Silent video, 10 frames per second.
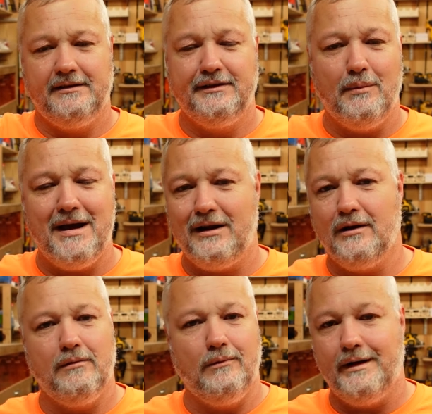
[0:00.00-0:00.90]
No
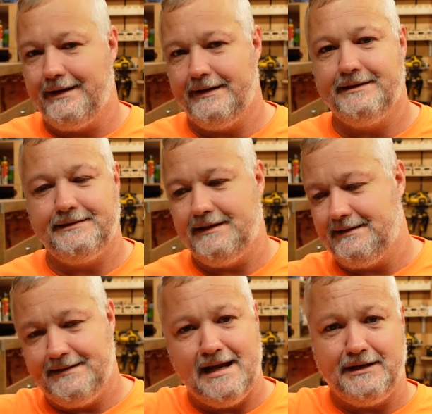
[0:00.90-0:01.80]
matter what it is,
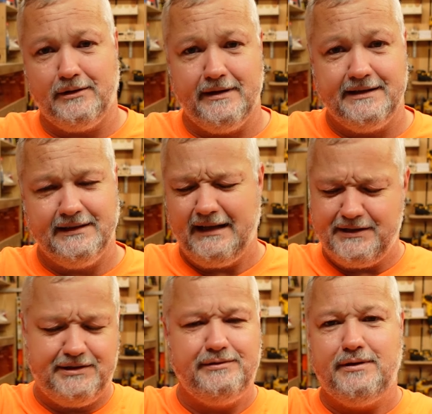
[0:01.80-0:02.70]
it's 90 degrees,
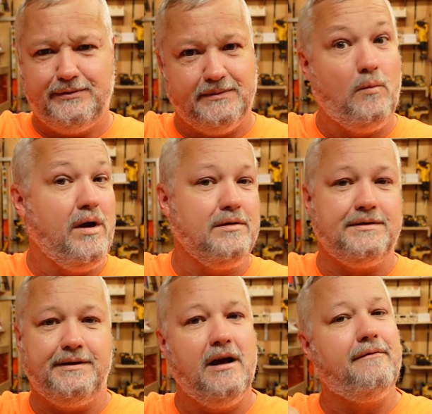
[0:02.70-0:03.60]
unless you do some weird
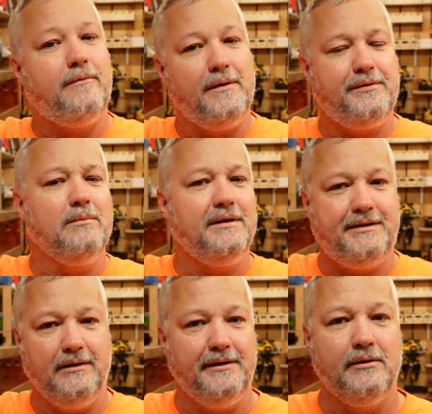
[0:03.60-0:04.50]
stuff with your
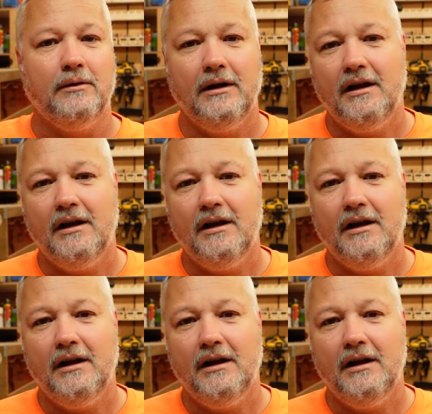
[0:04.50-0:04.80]
material.